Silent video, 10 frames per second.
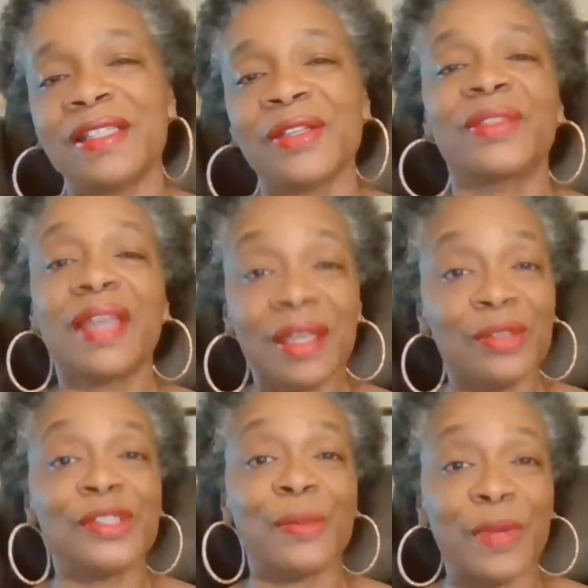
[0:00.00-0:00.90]
So thank you
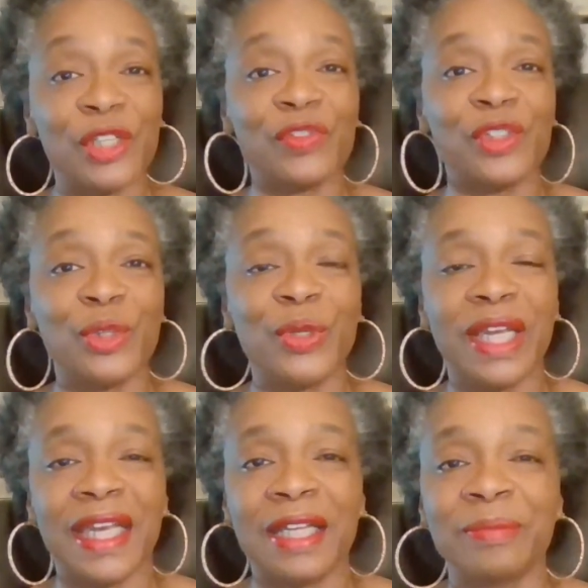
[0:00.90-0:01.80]
so much for tuning
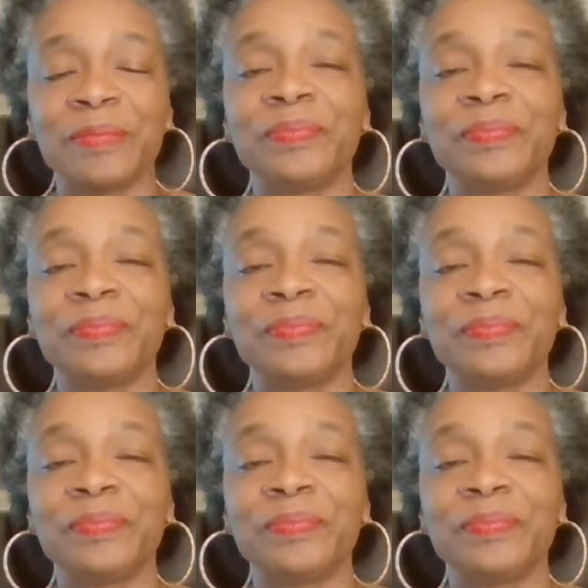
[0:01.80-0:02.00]
in.